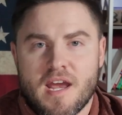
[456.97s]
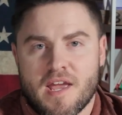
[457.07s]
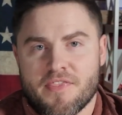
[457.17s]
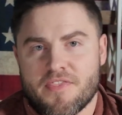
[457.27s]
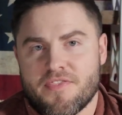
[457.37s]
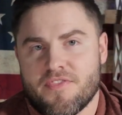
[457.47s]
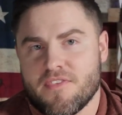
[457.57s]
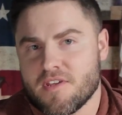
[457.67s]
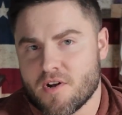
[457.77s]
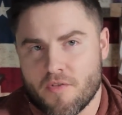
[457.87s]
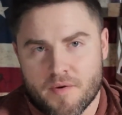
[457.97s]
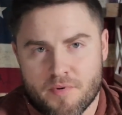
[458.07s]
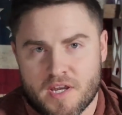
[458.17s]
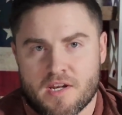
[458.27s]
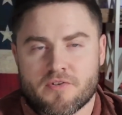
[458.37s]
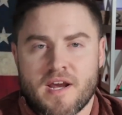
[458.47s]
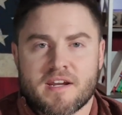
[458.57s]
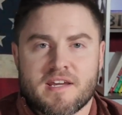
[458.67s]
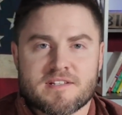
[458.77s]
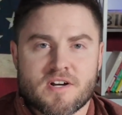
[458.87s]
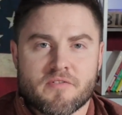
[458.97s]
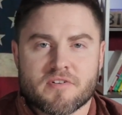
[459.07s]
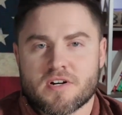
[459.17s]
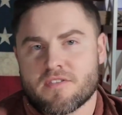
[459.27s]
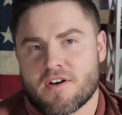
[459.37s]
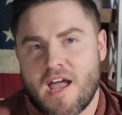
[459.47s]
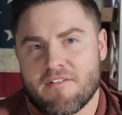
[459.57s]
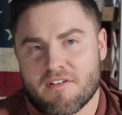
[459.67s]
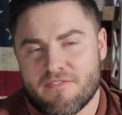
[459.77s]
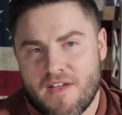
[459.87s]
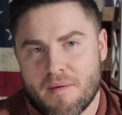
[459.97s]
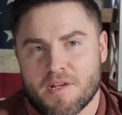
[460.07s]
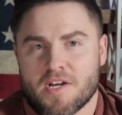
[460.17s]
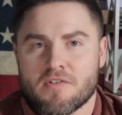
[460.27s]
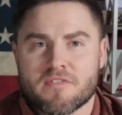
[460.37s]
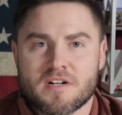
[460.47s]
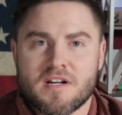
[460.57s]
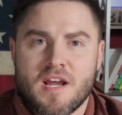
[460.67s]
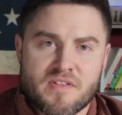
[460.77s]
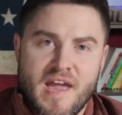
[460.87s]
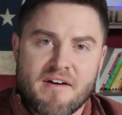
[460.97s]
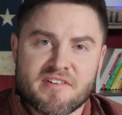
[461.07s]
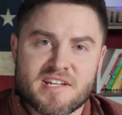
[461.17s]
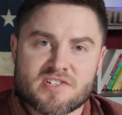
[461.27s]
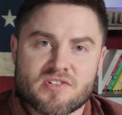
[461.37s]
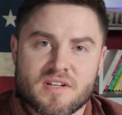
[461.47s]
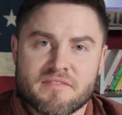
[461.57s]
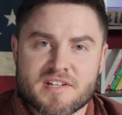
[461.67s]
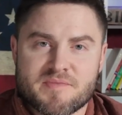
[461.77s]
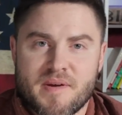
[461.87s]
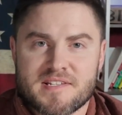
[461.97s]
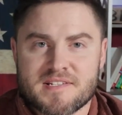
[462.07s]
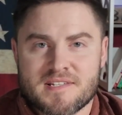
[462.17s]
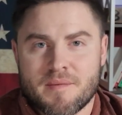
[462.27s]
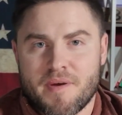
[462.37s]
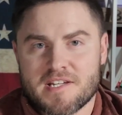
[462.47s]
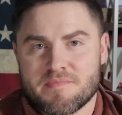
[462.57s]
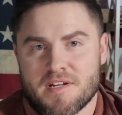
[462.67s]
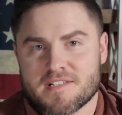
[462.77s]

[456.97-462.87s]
And you know, they're bringing grandkids over, they're having family over, and so they have additional living spaces in the basement.